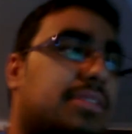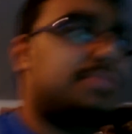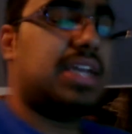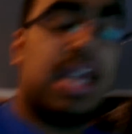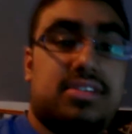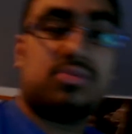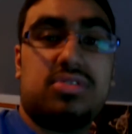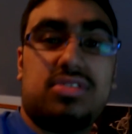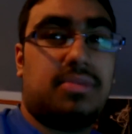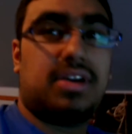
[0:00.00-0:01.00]
yeah, it's
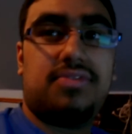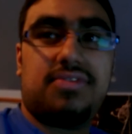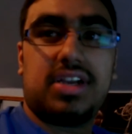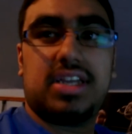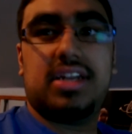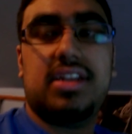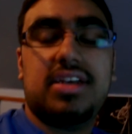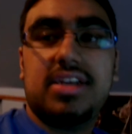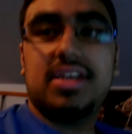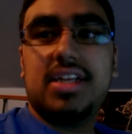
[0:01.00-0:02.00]
awesome. I
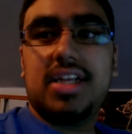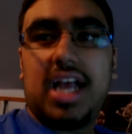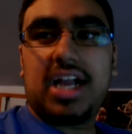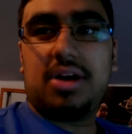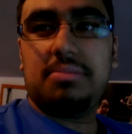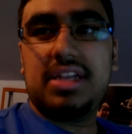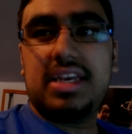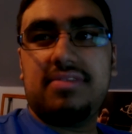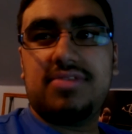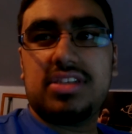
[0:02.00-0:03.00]
can't
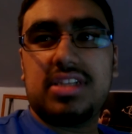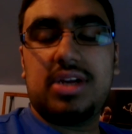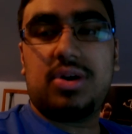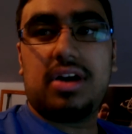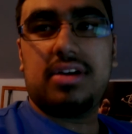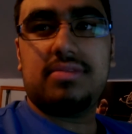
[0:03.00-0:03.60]
believe just a little.